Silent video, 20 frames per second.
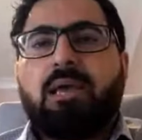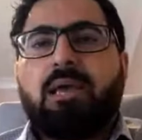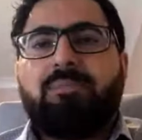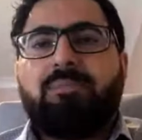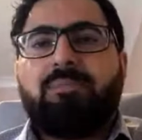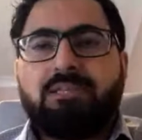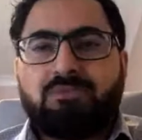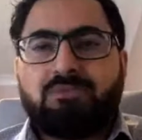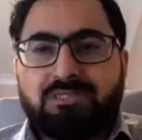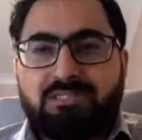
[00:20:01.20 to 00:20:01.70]

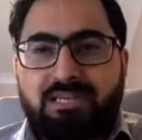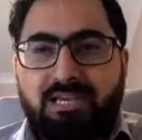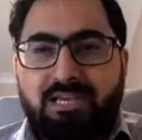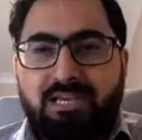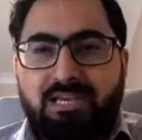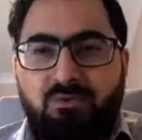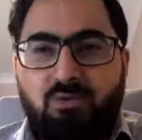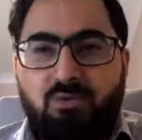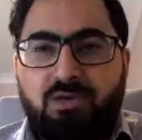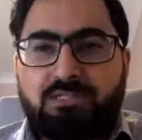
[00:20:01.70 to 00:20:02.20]
if things wasn't
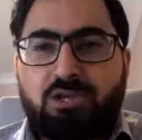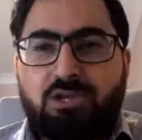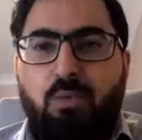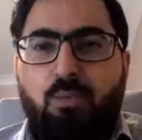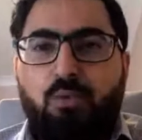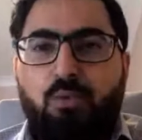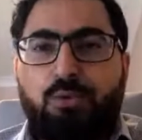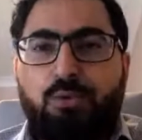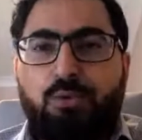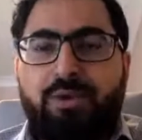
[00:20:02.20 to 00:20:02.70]
getting worse,
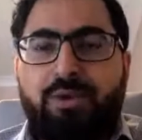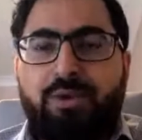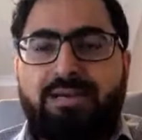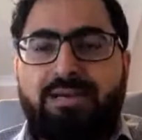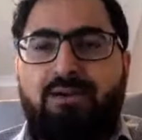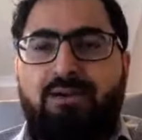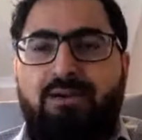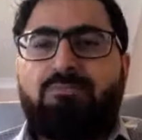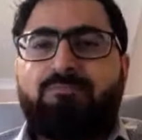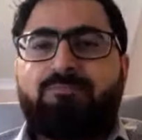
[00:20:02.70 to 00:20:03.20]
our boat
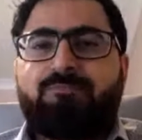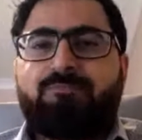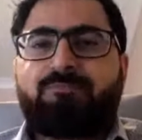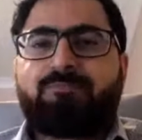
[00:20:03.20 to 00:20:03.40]
break down.